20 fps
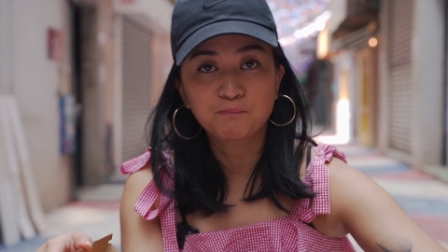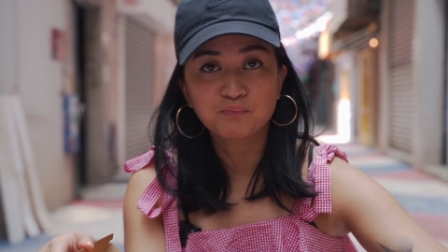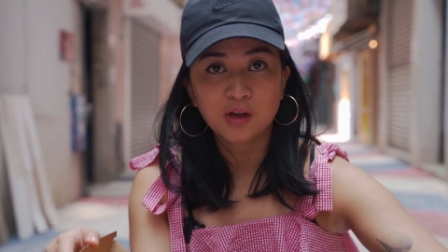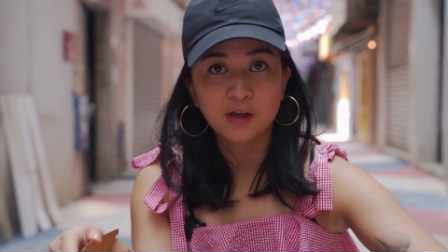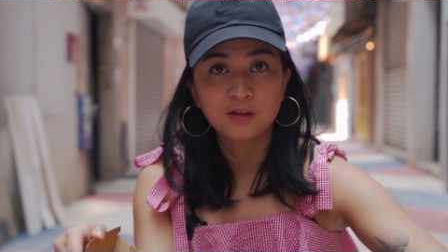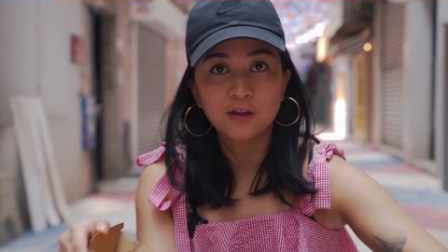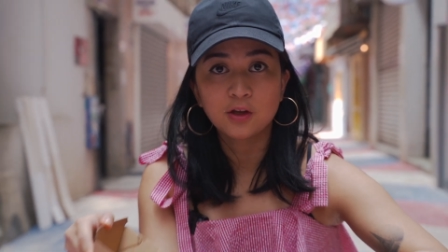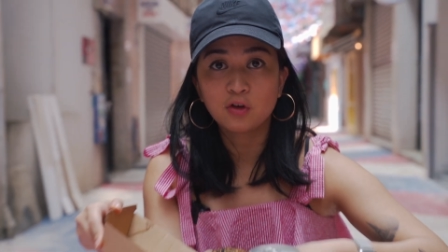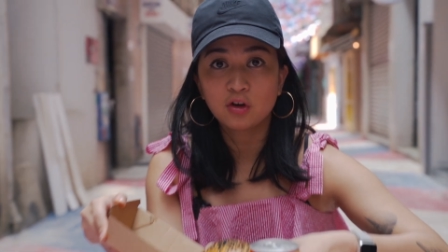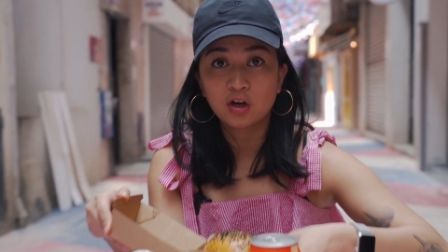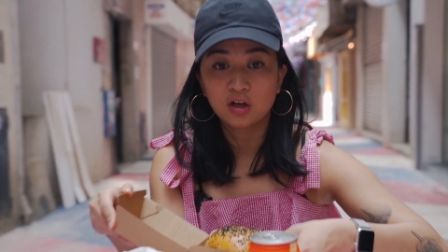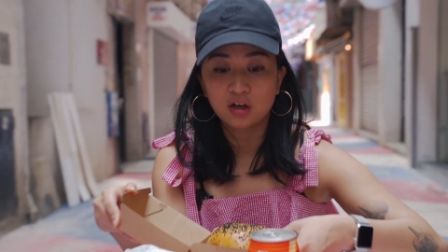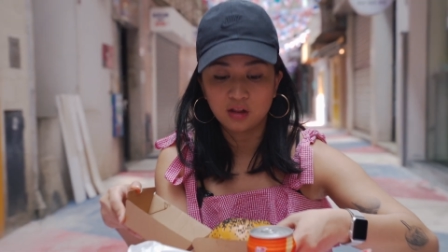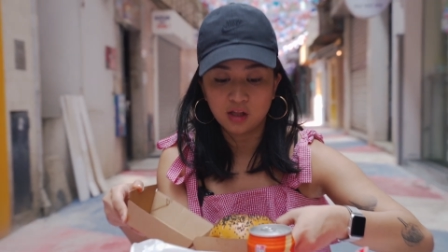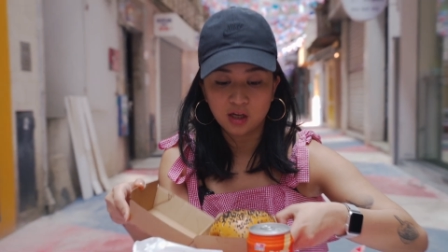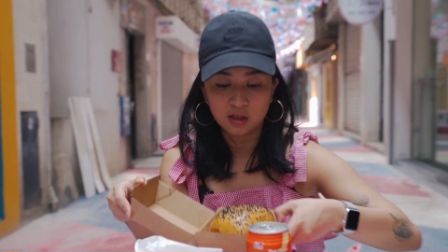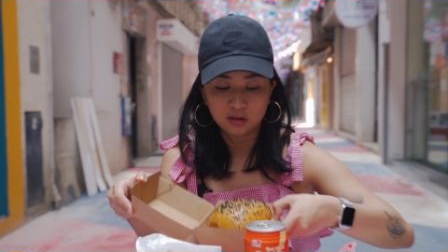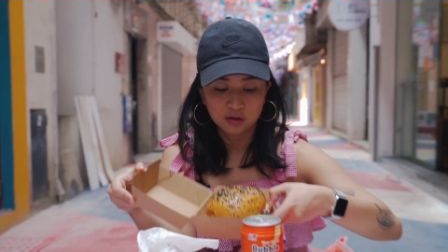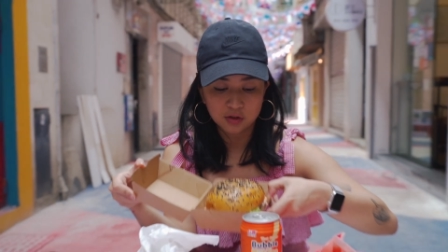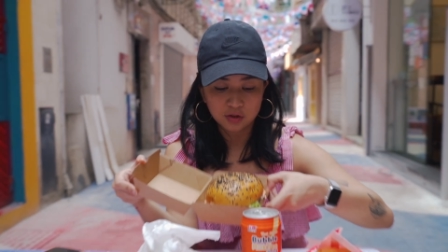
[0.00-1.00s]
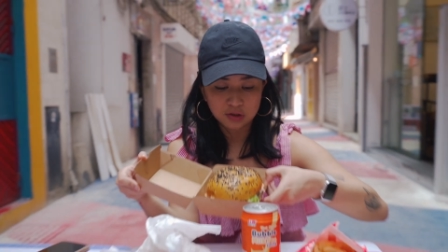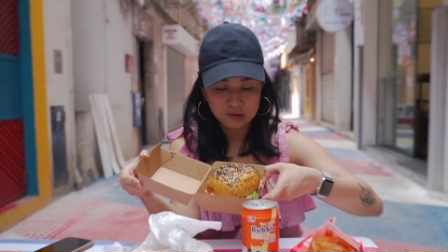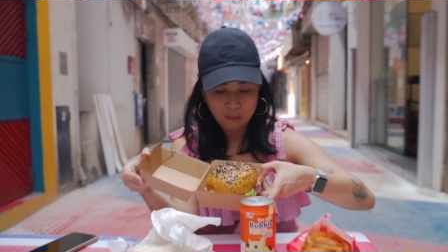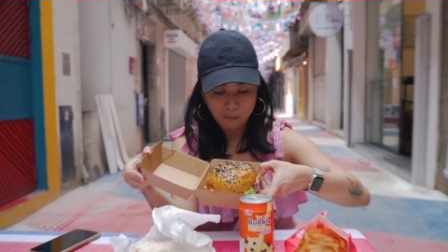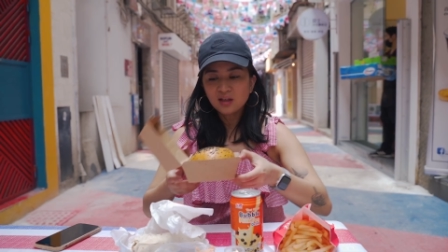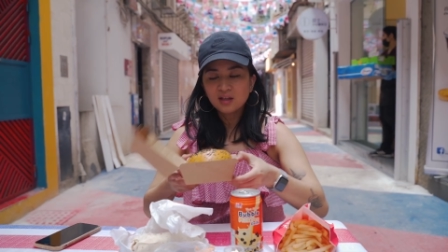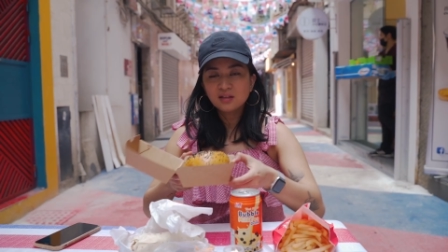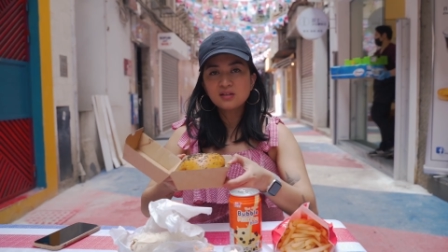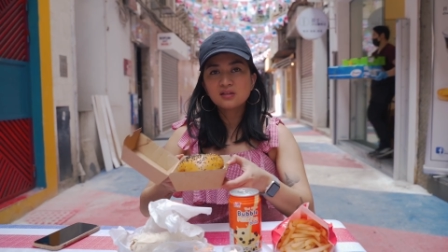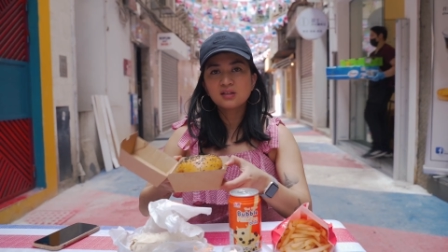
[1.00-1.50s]
I think you're gonna like this.
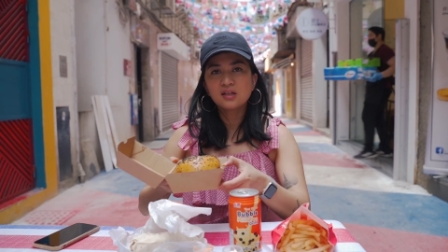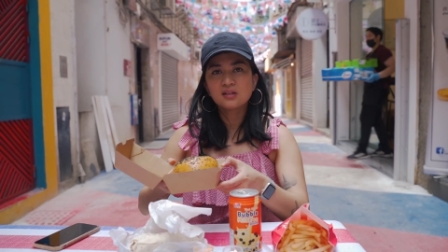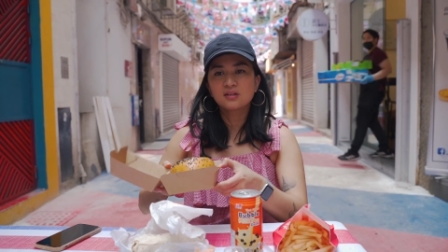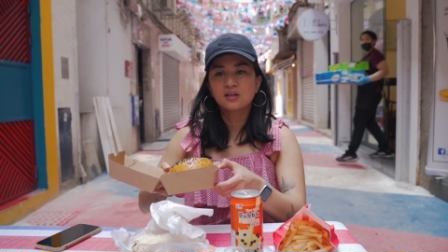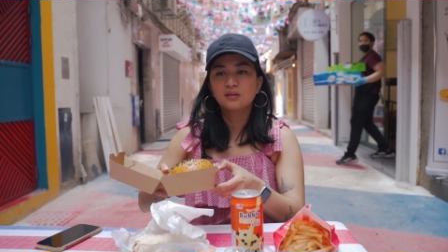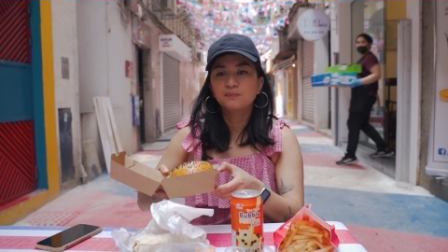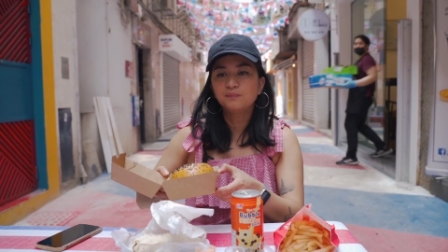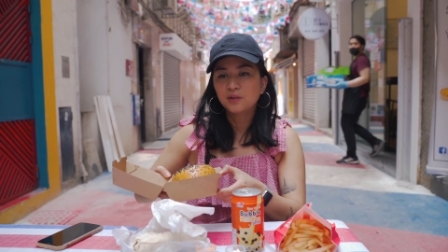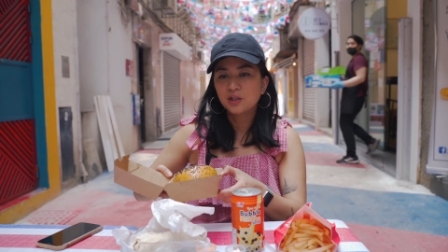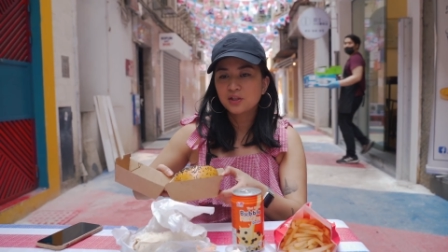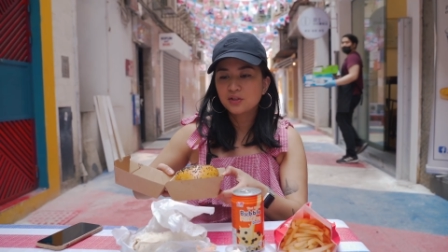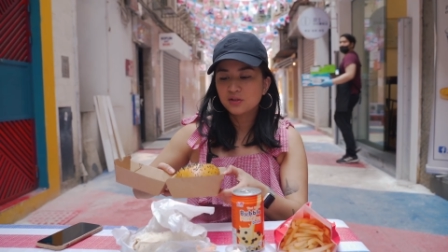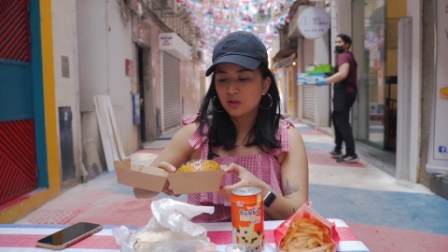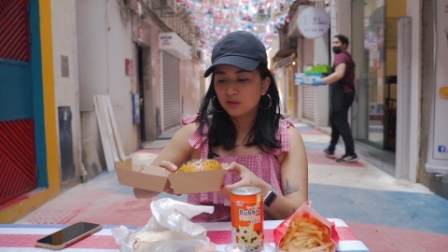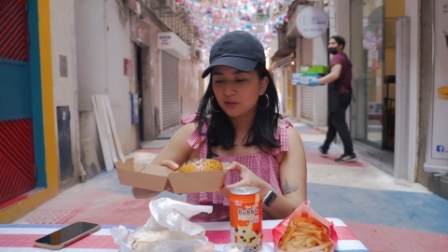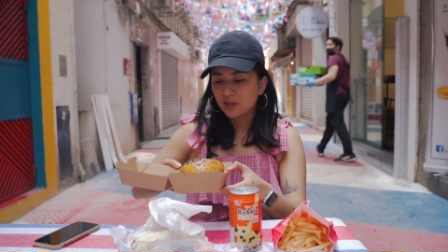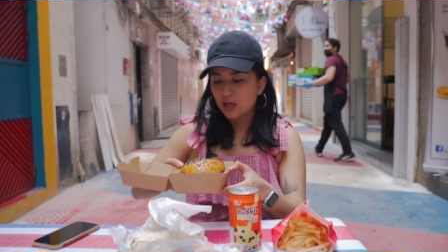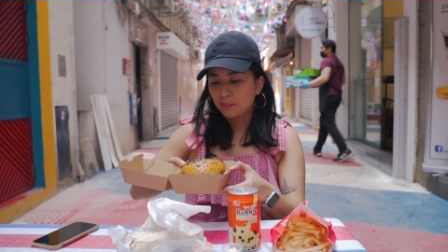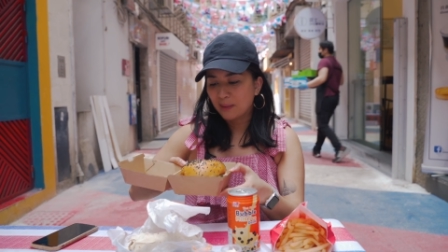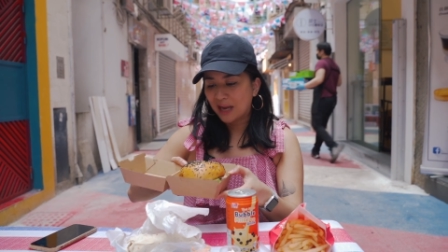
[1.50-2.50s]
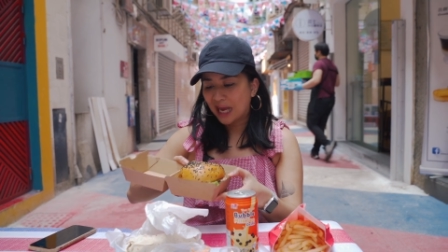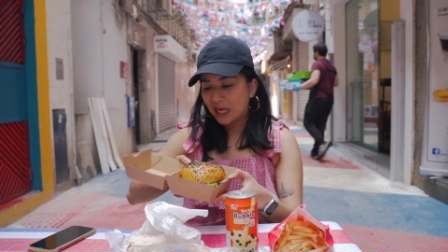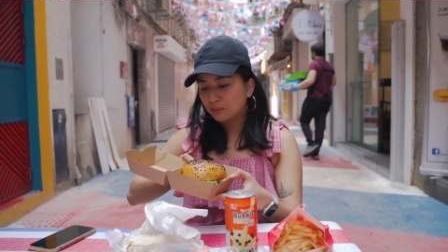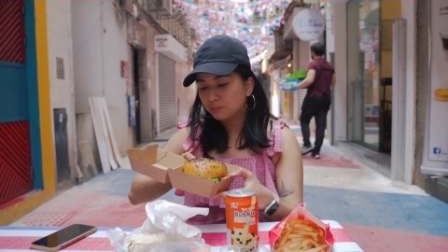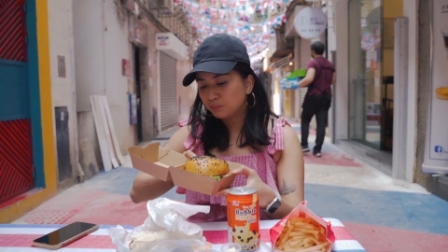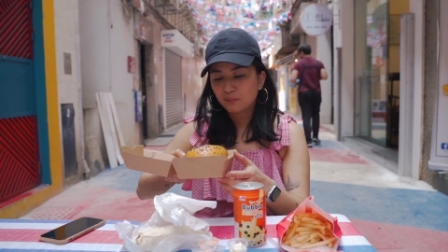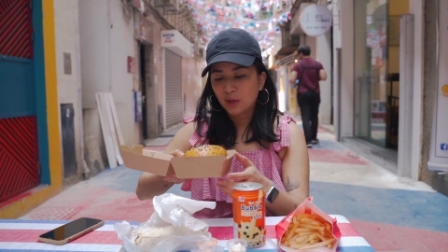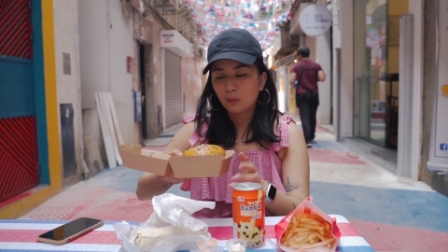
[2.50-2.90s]
It's decent. It's not that bad.